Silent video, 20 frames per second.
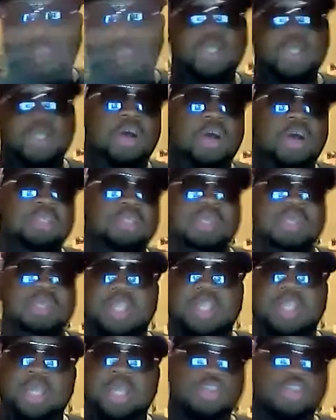is awesome, but
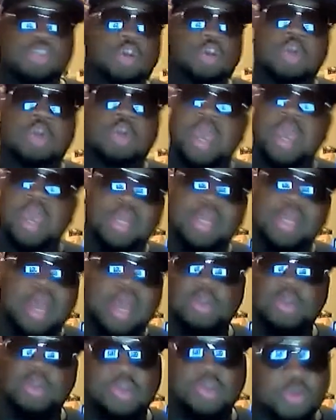the intro and the
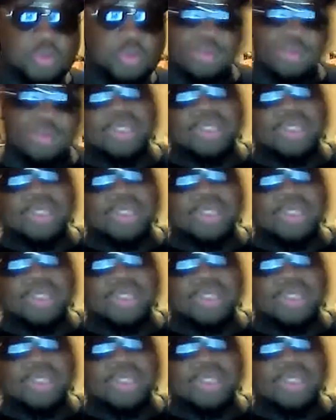outro,